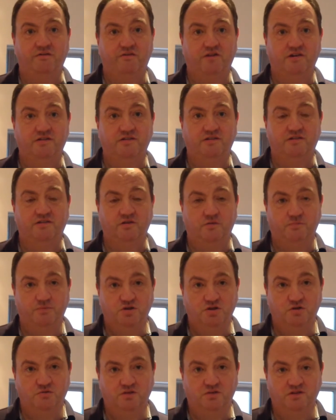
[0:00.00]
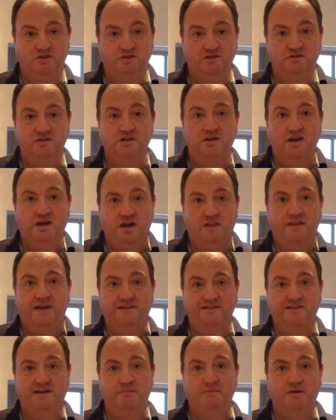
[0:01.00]
fighters the opportunities, and
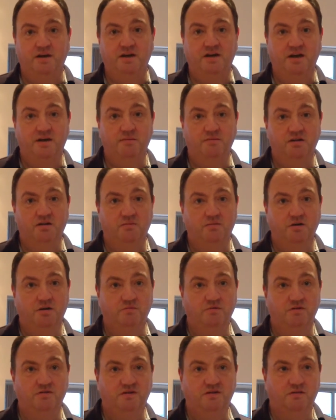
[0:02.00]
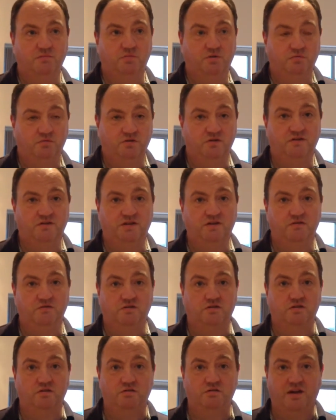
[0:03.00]
that's our main aim at the moment. And we will continue
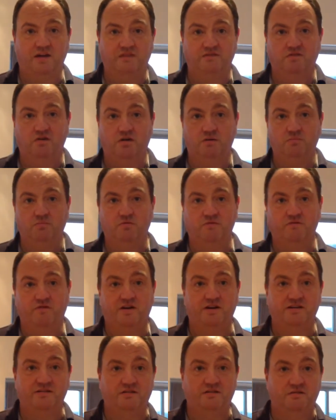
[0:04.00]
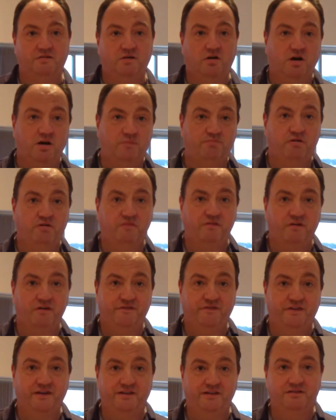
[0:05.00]
to do that, sign more fighters, higher profile
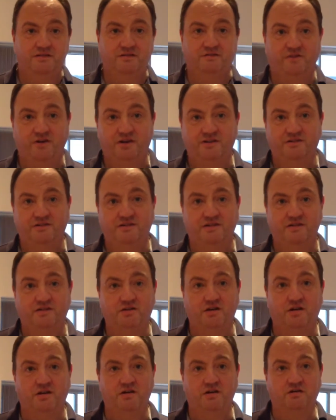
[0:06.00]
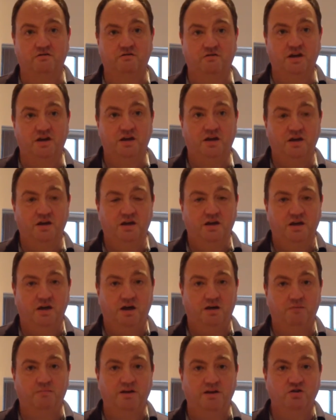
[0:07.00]
fighters, fighters at the start of their career,
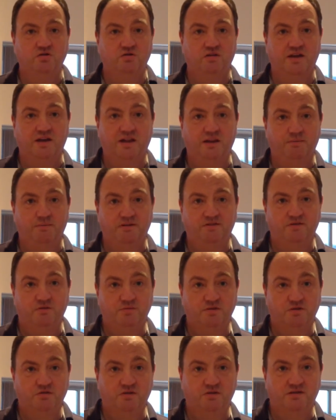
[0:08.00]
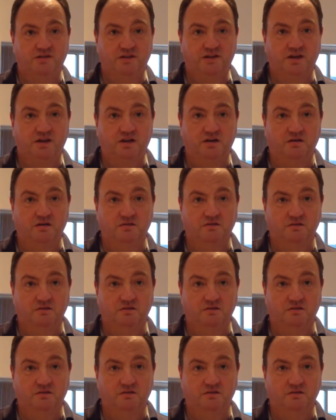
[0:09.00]
and make sure they get the best opportunities they can.